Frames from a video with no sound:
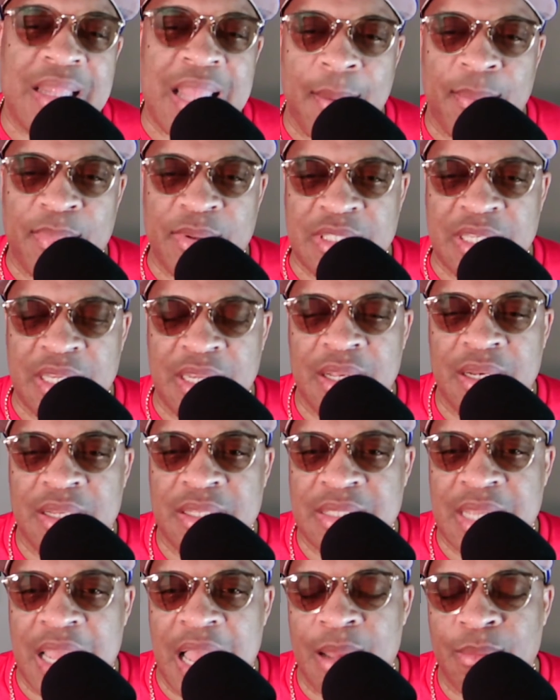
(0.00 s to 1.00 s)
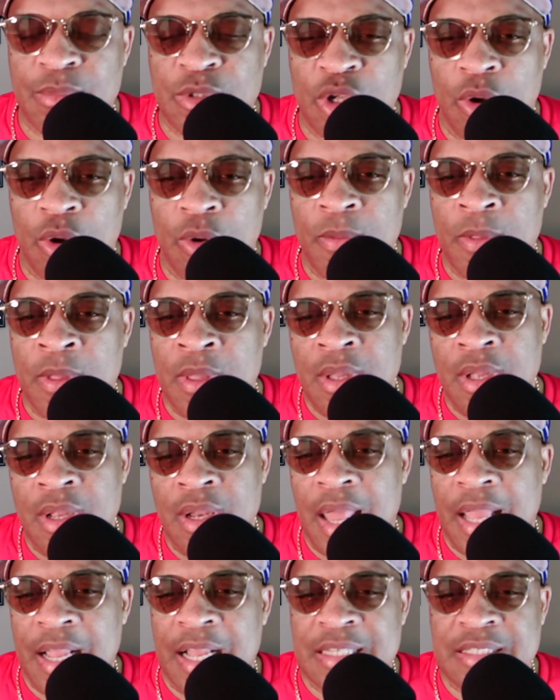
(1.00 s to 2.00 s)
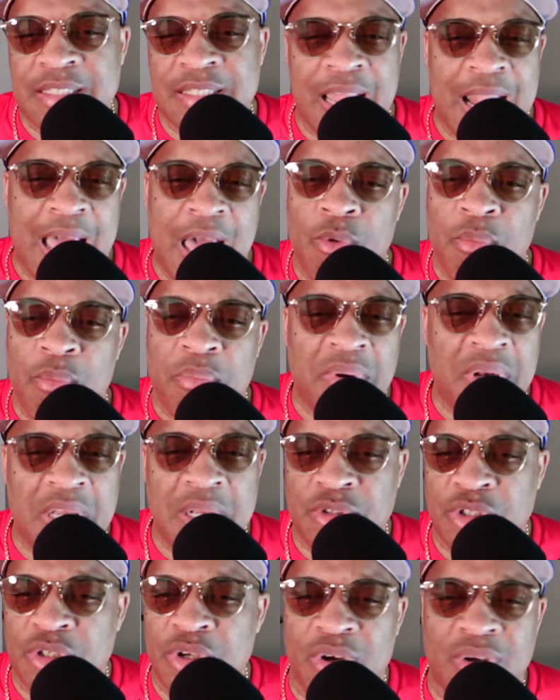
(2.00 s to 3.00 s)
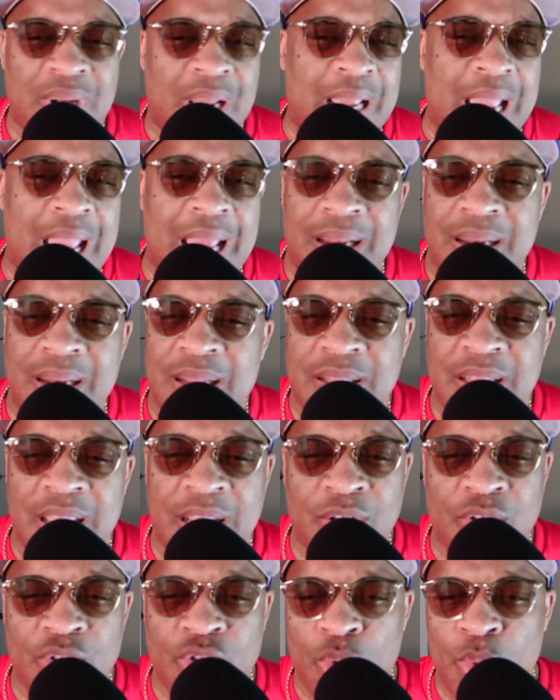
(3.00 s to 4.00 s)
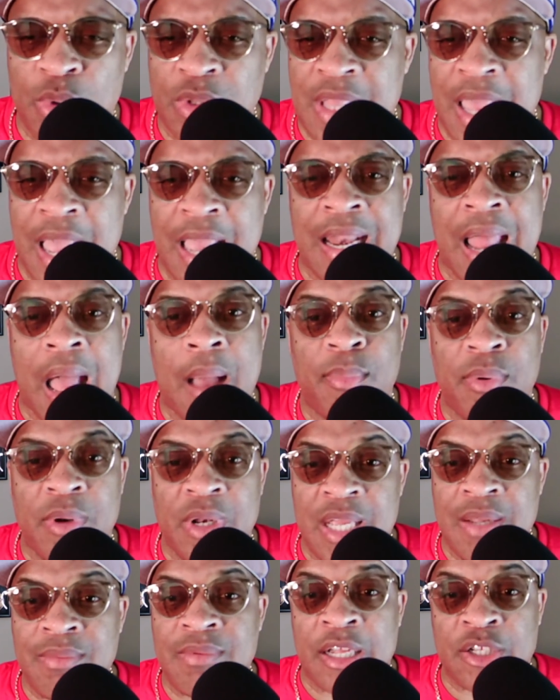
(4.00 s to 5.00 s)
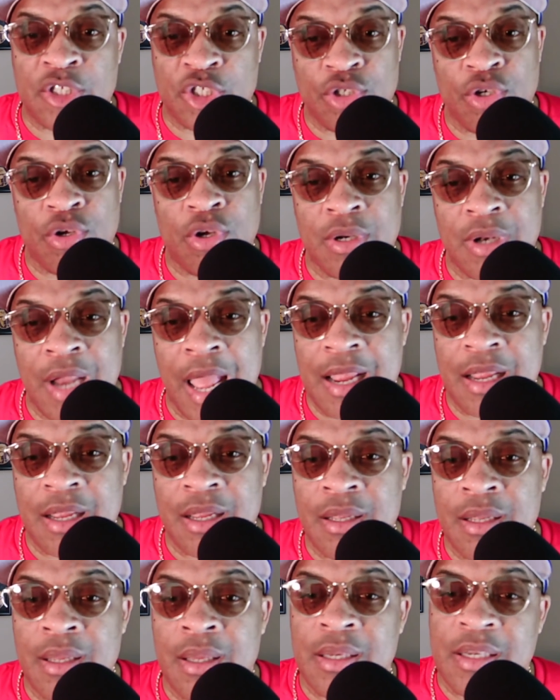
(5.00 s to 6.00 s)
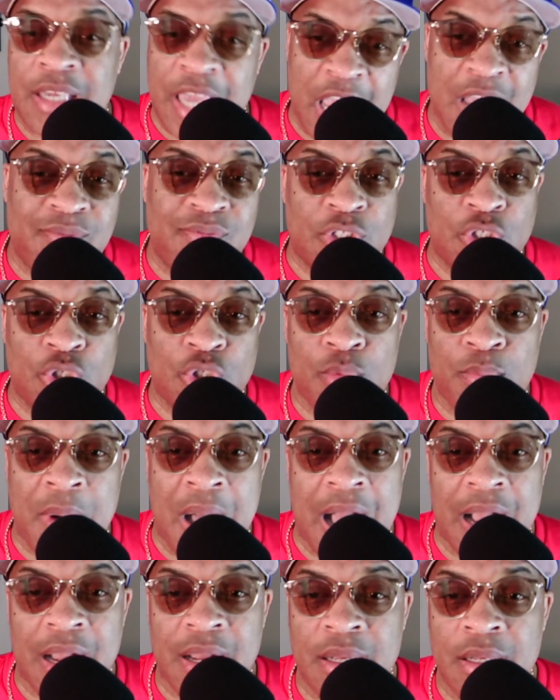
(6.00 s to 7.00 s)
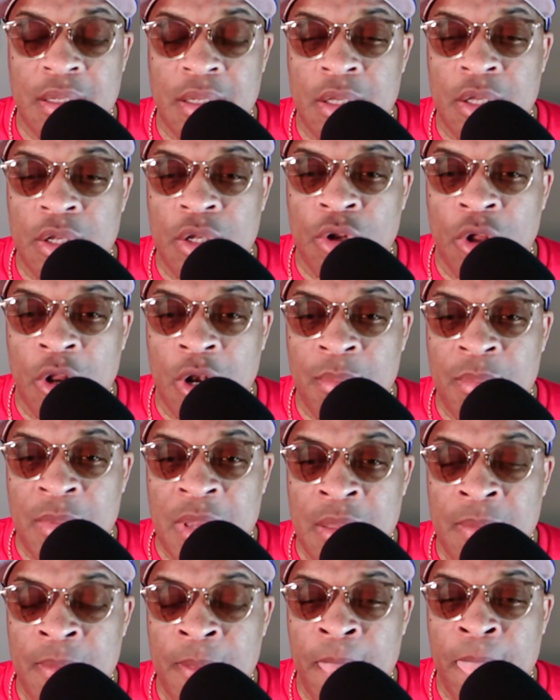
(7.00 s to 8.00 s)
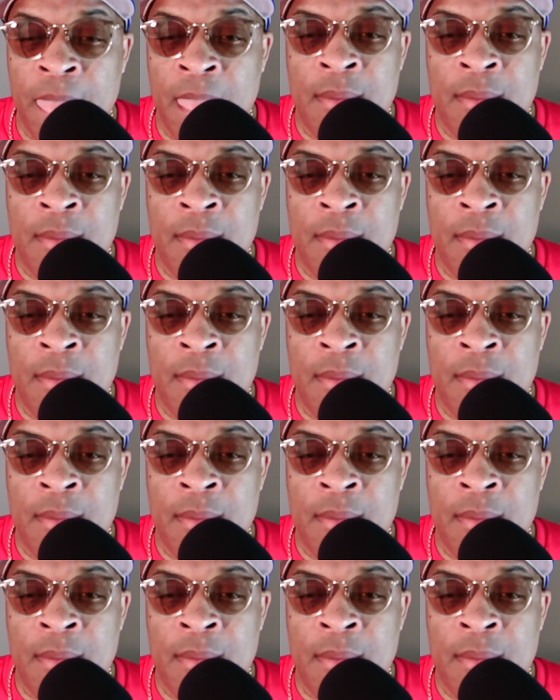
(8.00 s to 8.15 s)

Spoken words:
that particular time? So, like I said, I don't believe Suge Knight had anything to do with that. And I believe that Suge Knight cared for Tupac. You know what I mean?